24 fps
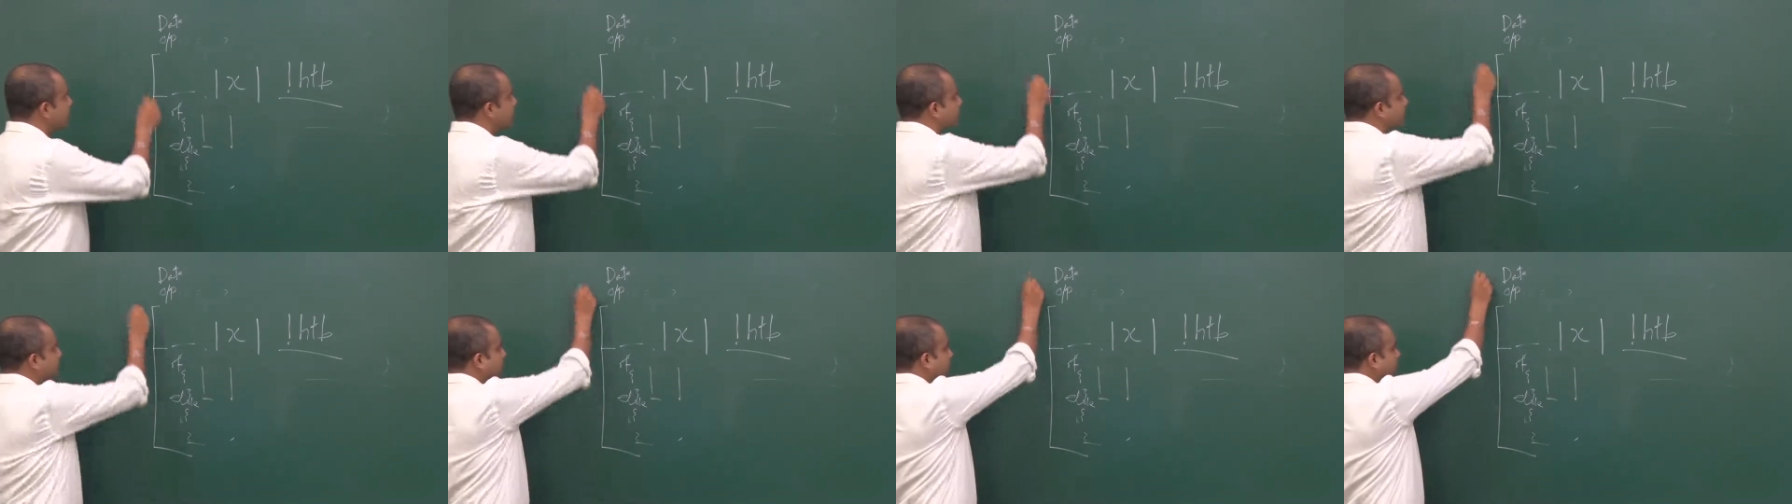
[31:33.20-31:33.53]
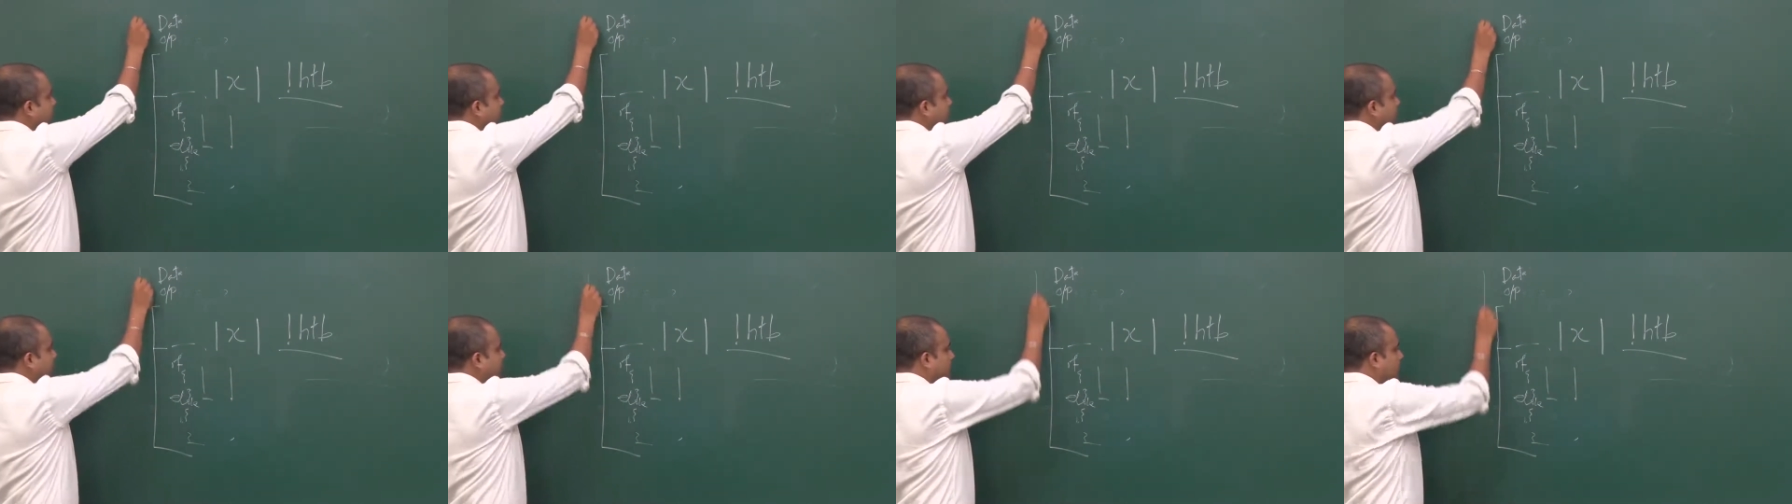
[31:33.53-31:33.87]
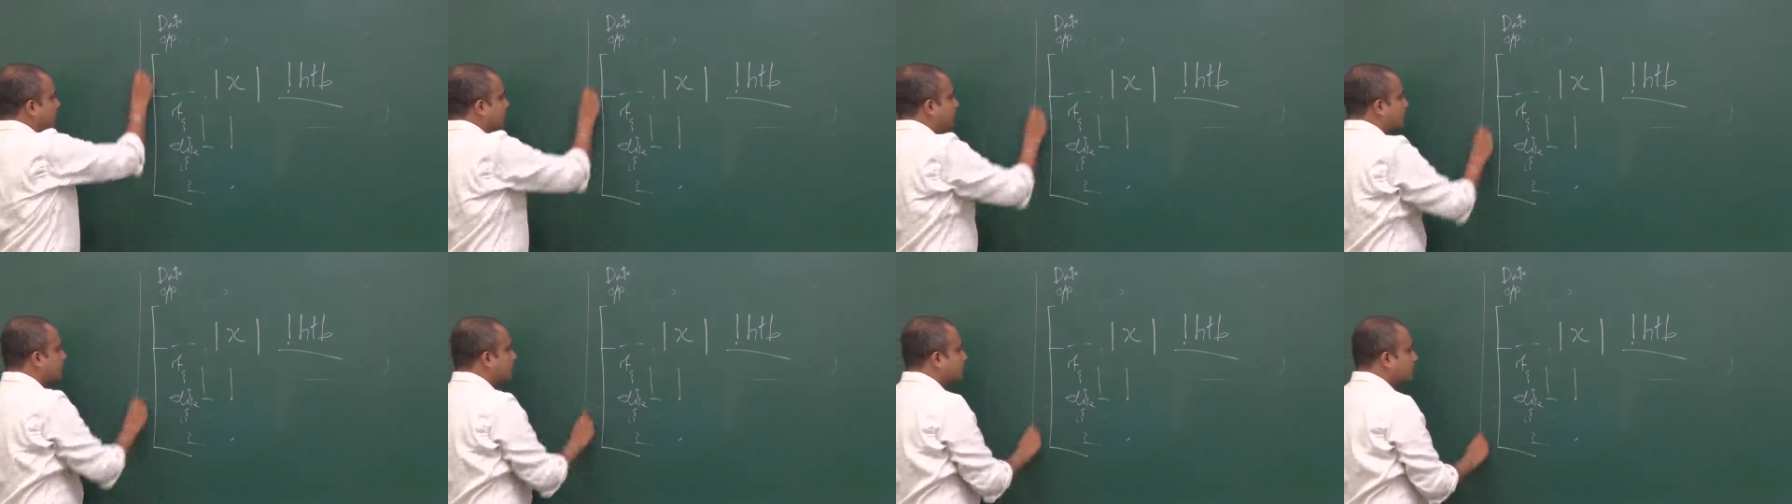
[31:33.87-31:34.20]
structure,
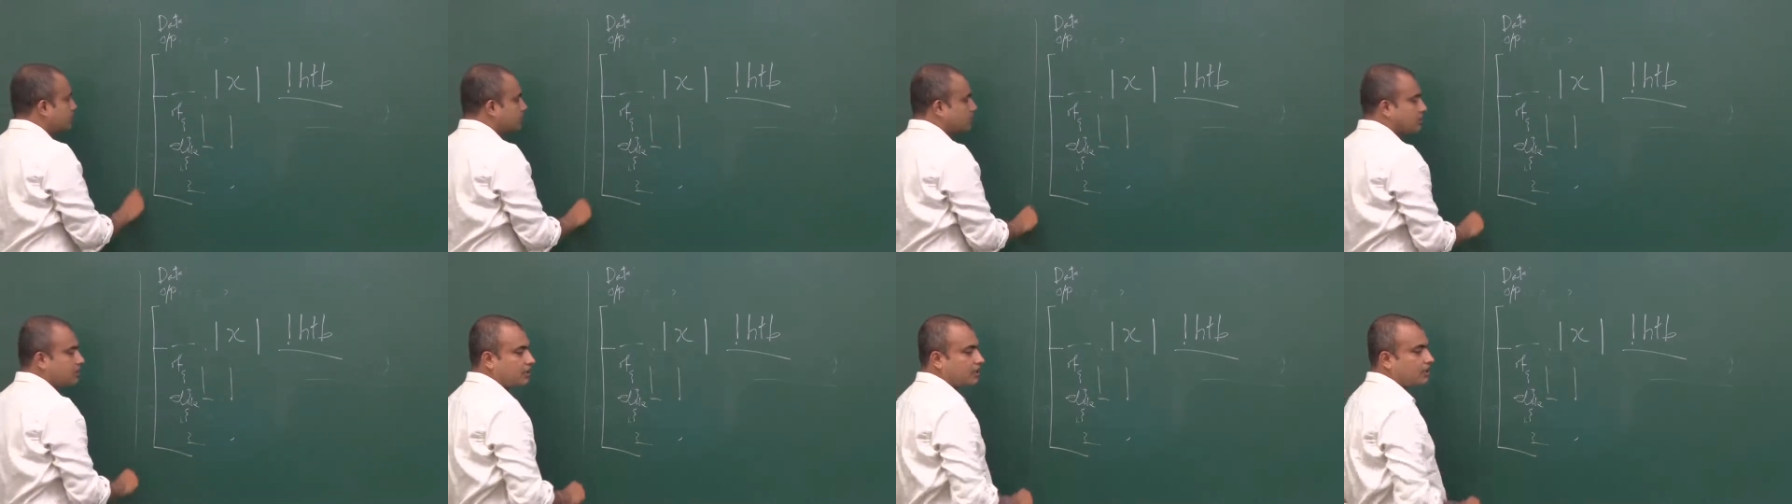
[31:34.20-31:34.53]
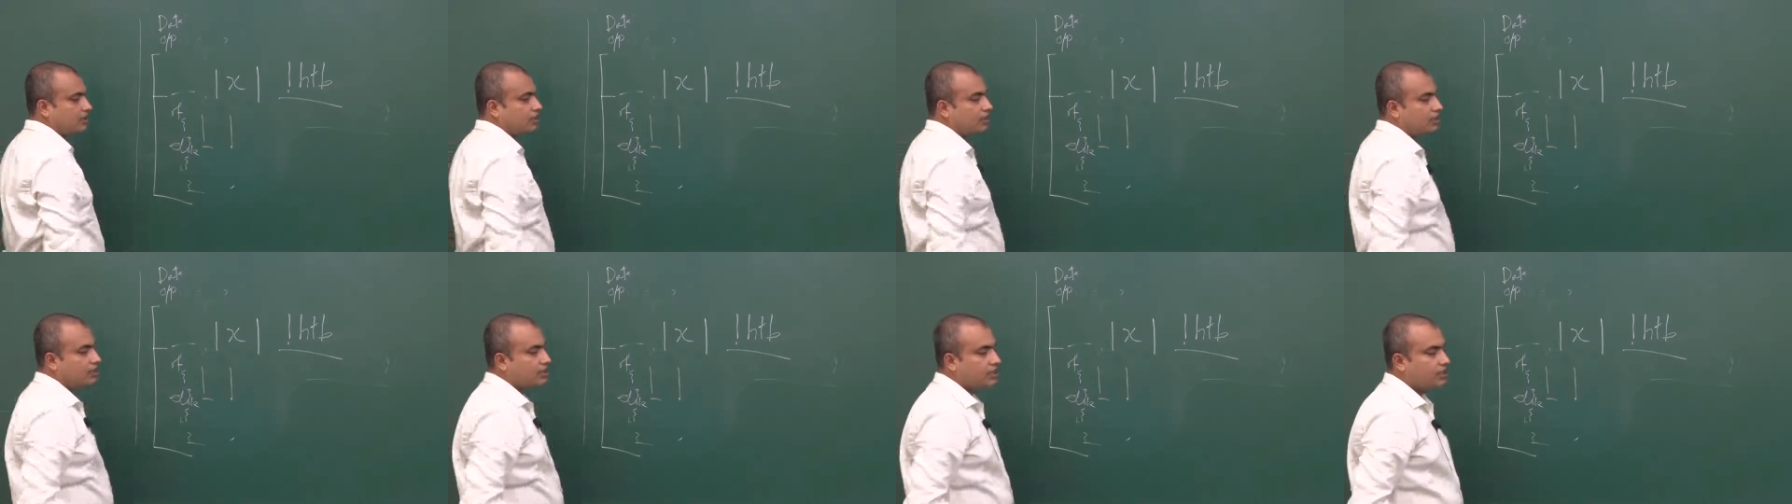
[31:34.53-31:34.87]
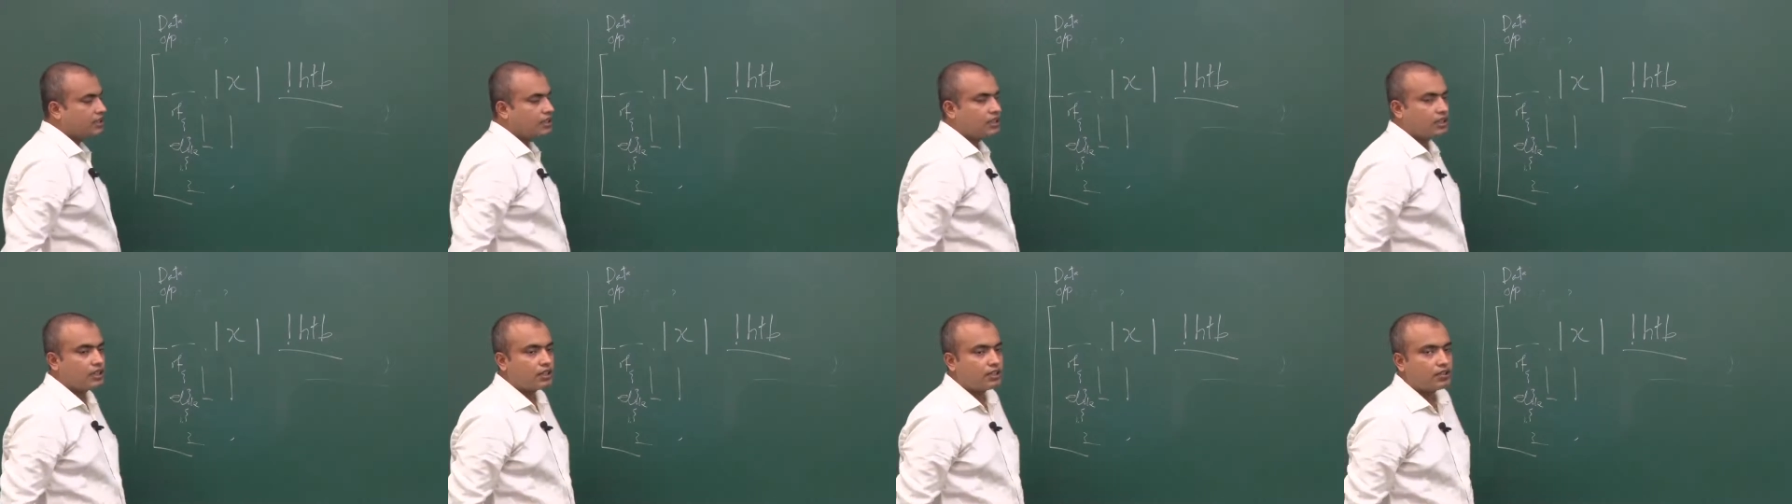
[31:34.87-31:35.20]
you generally
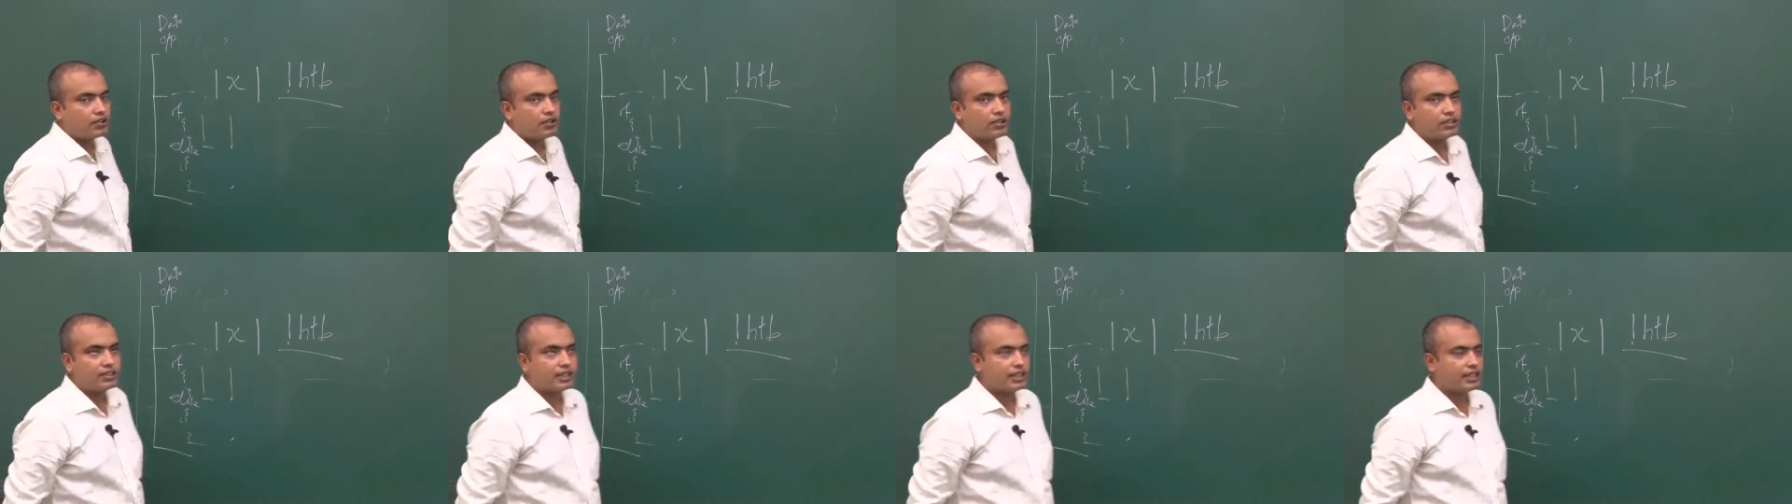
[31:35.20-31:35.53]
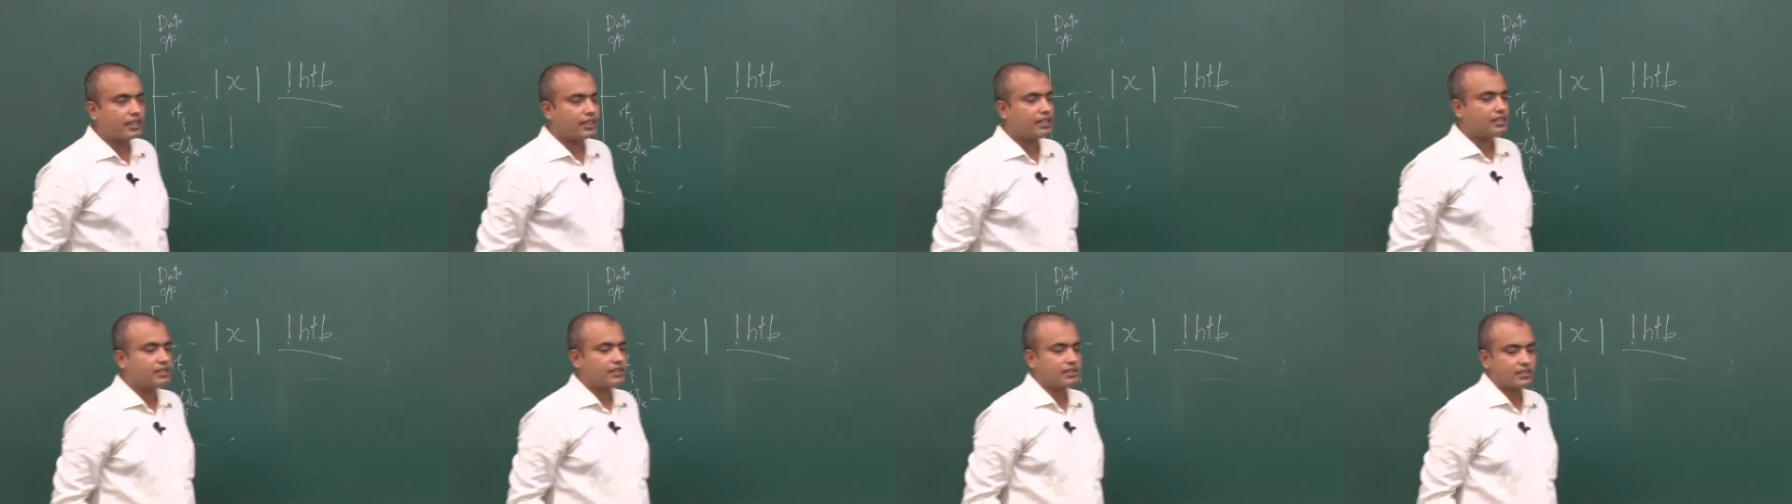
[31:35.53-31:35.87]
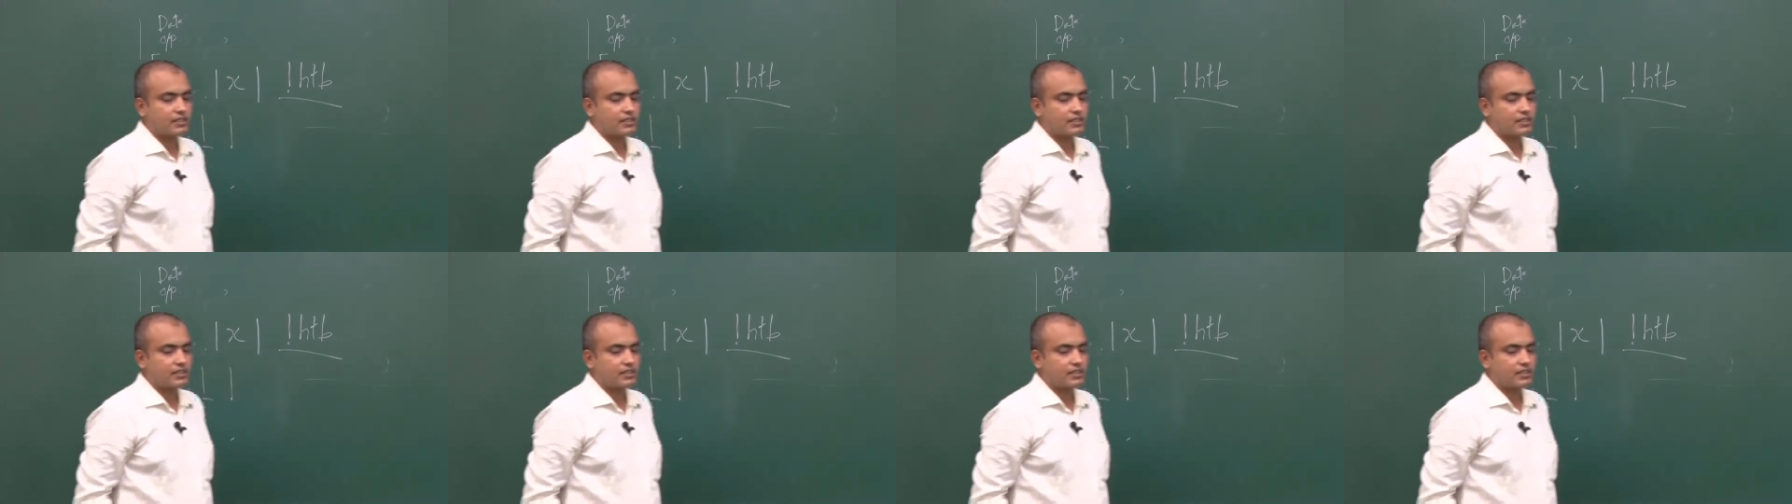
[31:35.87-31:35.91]
don't generate